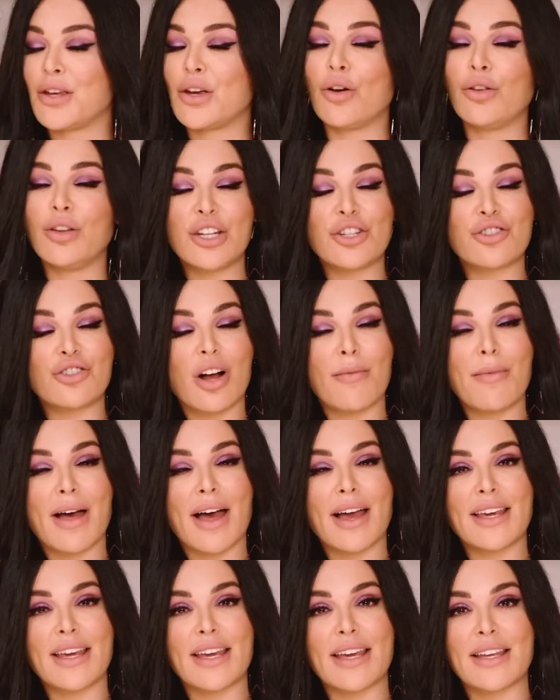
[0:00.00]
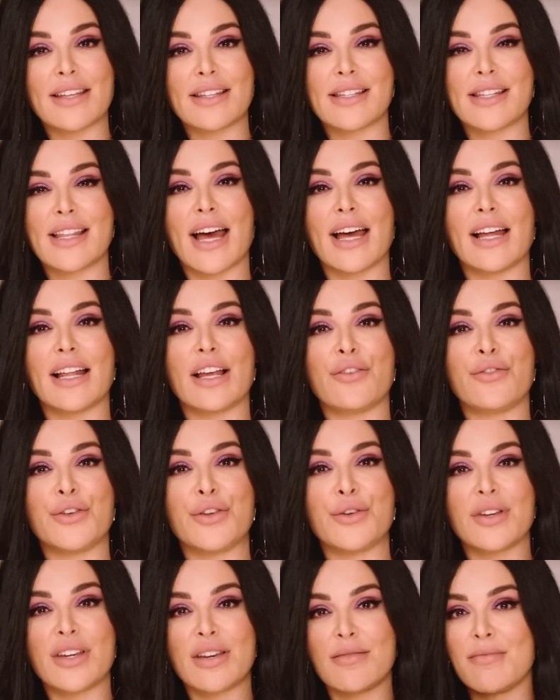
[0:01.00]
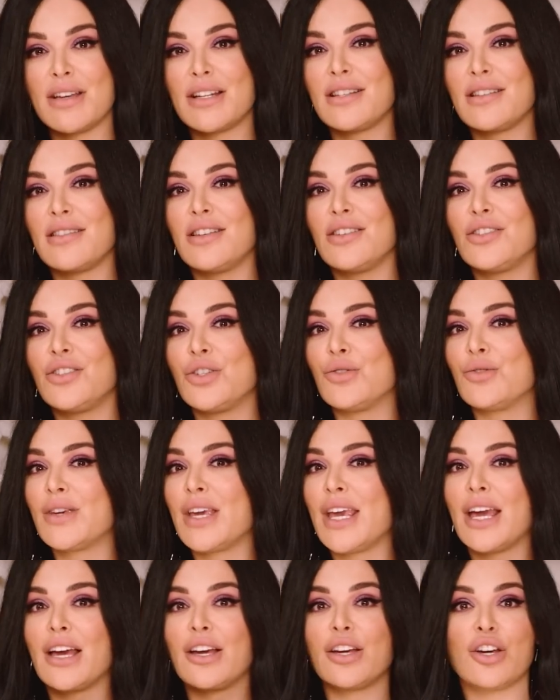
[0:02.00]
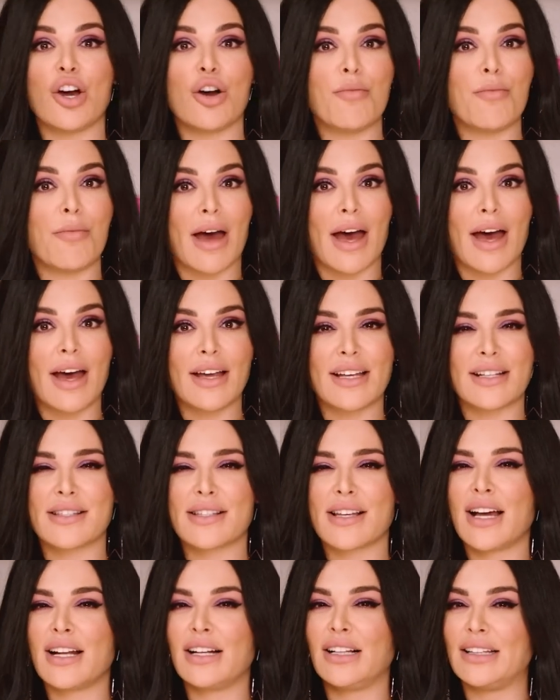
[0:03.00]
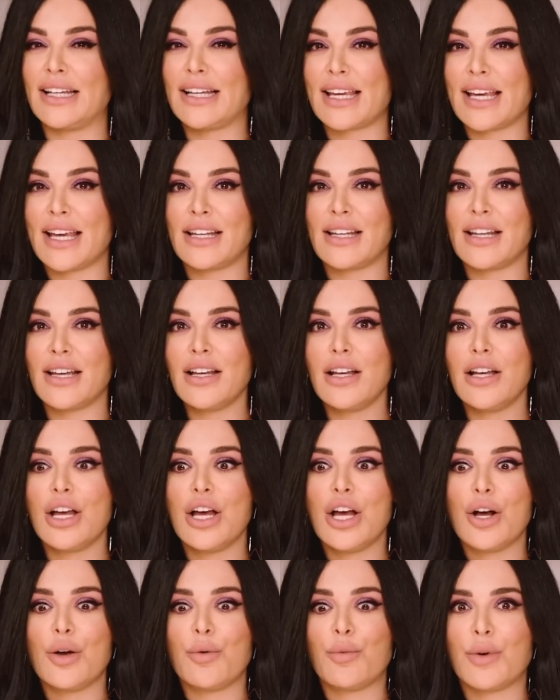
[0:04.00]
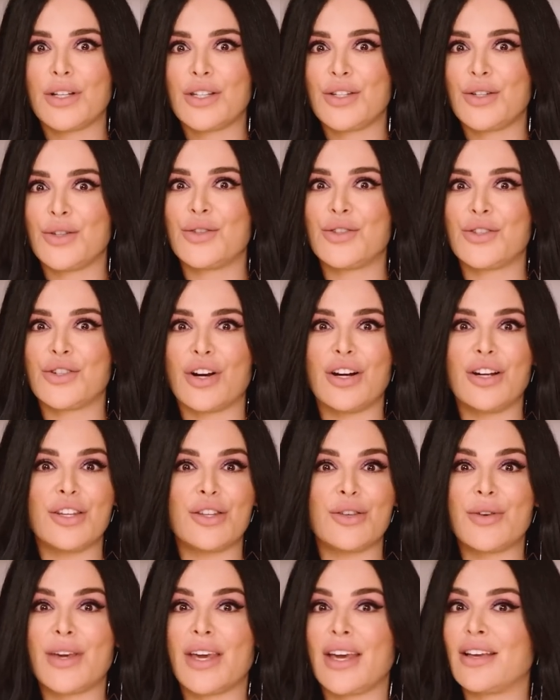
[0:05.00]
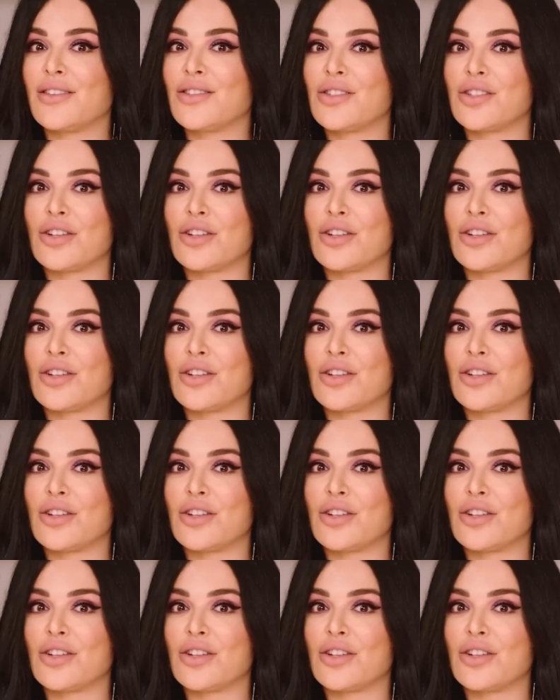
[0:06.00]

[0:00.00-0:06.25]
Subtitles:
The only drawback is that if you commit to this, you can't go back. It's kind of like henna. Once you start, you can't